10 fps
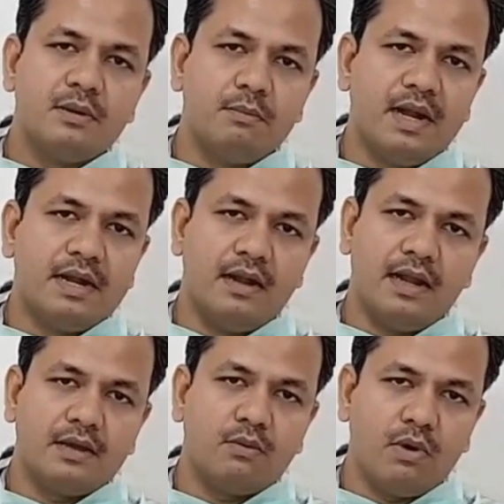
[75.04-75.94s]
blood
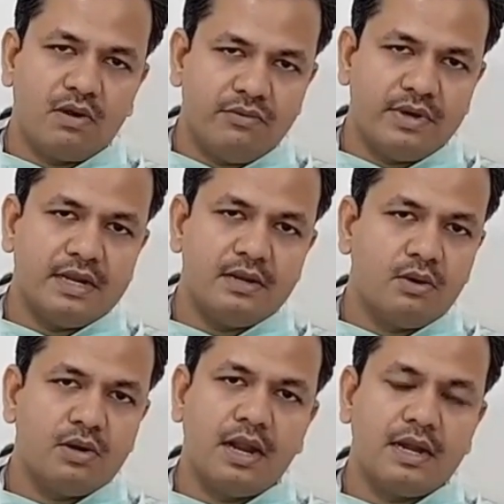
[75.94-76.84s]
like warfarin
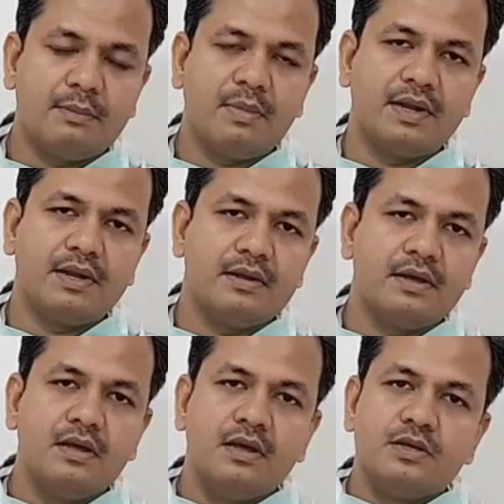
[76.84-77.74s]
or dalteparin.
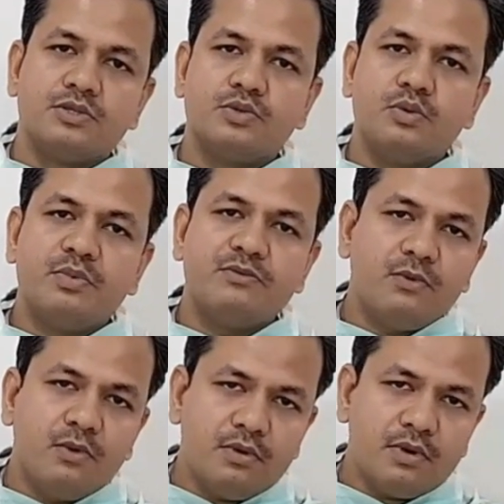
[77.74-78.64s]
So
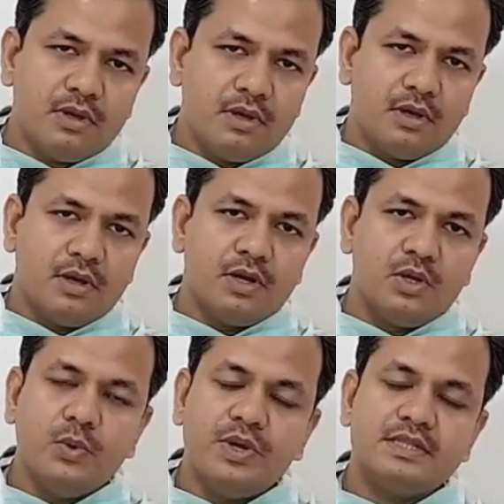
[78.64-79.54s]
before
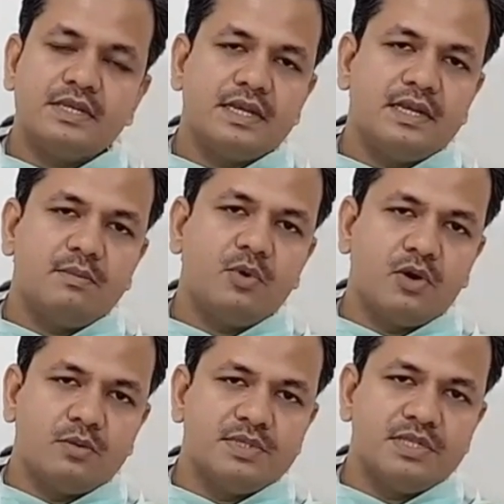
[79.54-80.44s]
doing the kidney
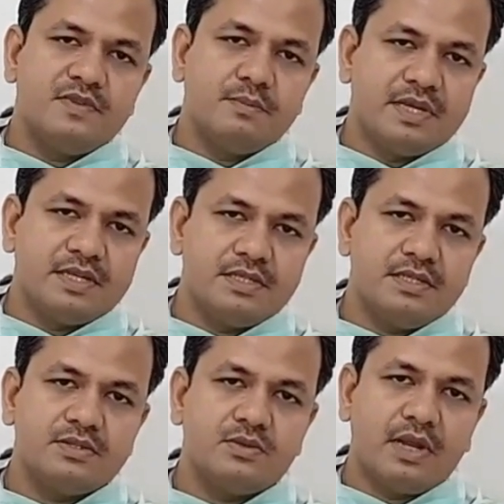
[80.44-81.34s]
biopsy, if the patient
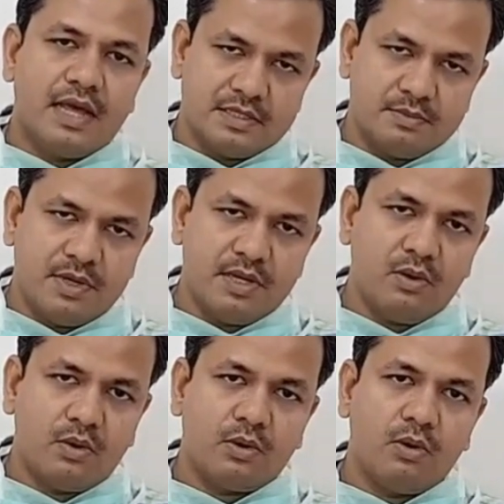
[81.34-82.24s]
is on aspirin
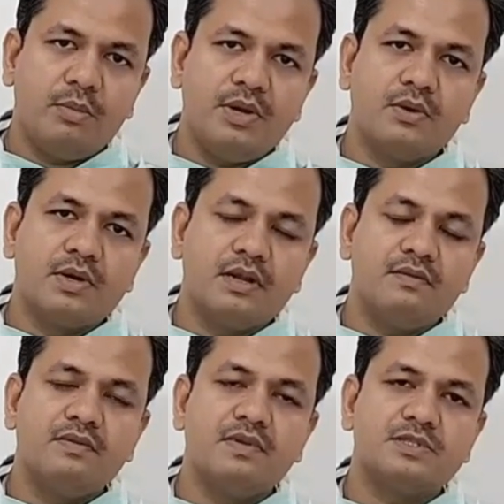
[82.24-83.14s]
or clopidogrel,
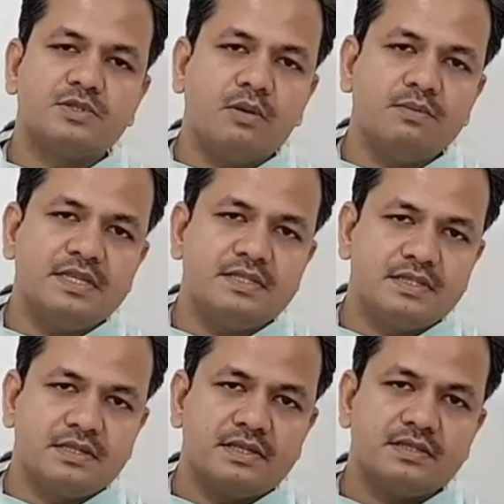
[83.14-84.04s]
we will stop these
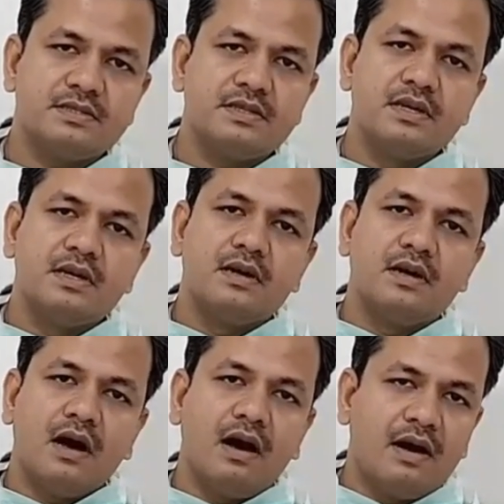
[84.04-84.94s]
drugs
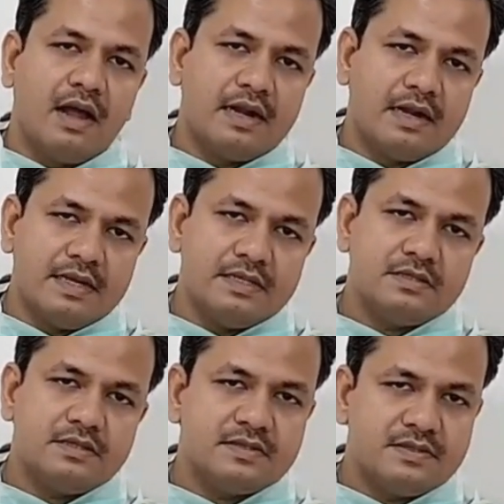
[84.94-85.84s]
at
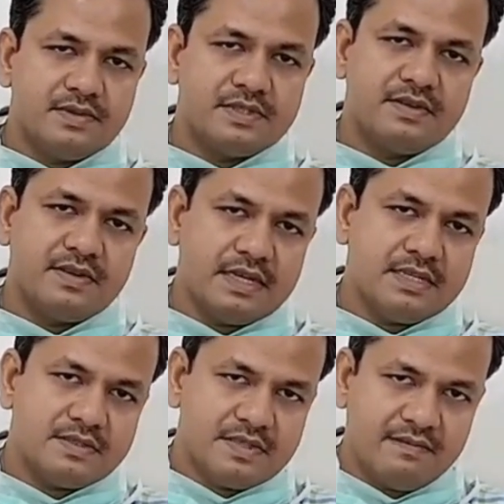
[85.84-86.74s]
least
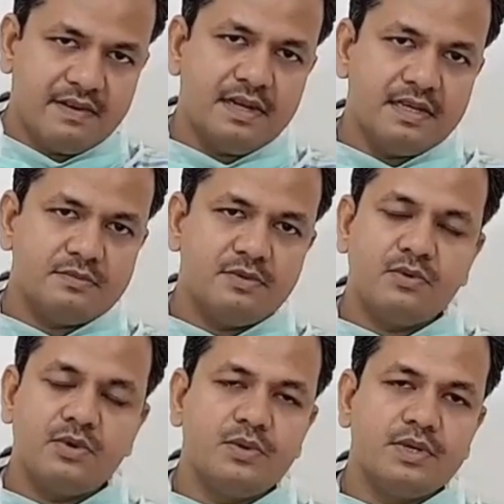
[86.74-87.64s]
7 days
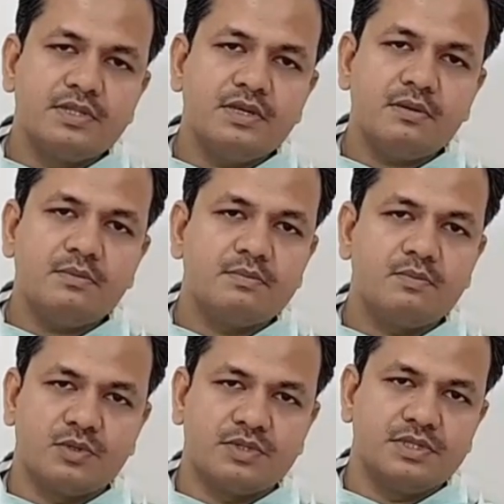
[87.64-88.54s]
before doing the
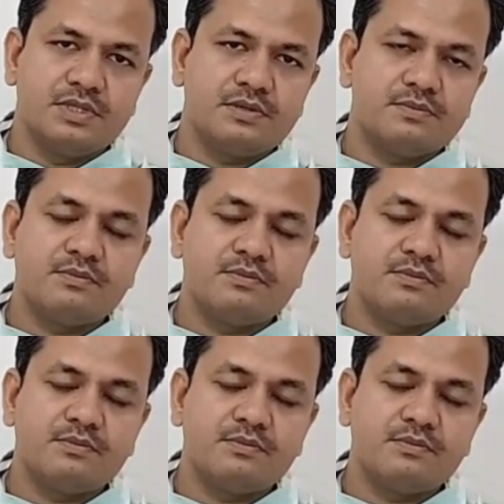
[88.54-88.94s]
procedure.